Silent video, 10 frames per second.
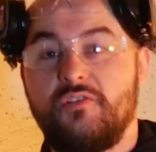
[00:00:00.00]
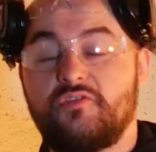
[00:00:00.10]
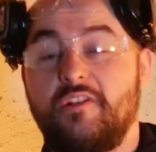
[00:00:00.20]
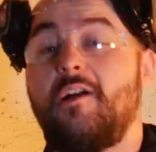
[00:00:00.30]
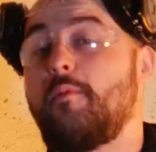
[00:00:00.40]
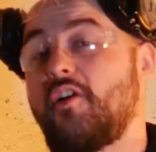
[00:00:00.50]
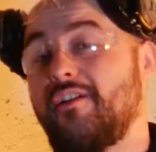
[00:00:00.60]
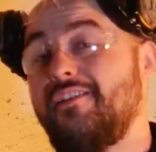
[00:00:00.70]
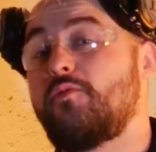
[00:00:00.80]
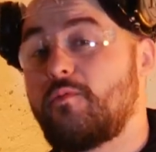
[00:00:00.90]
So now we are
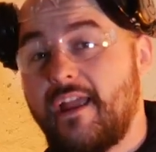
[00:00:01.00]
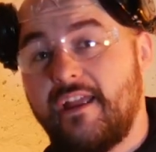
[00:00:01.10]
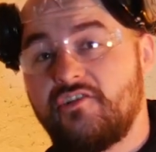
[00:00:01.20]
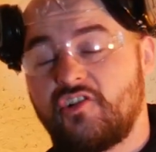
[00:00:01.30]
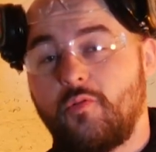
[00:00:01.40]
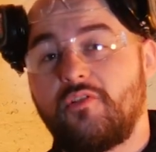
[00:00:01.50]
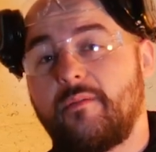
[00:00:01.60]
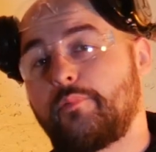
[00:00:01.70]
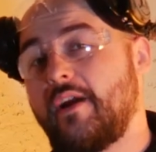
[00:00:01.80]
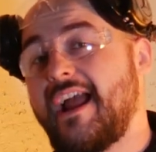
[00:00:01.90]
in the range in order
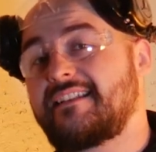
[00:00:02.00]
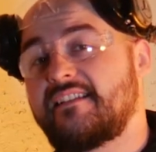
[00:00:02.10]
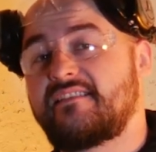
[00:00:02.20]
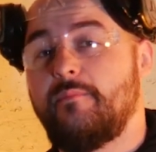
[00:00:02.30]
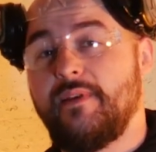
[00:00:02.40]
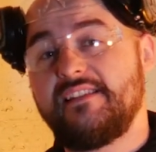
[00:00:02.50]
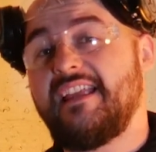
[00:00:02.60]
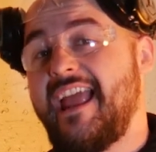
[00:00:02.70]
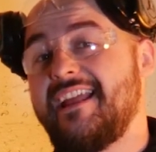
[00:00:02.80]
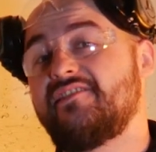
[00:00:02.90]
to practice the
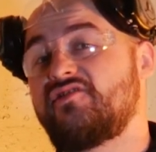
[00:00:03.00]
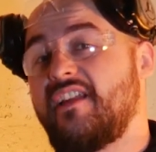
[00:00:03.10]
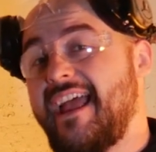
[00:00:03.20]
busy hands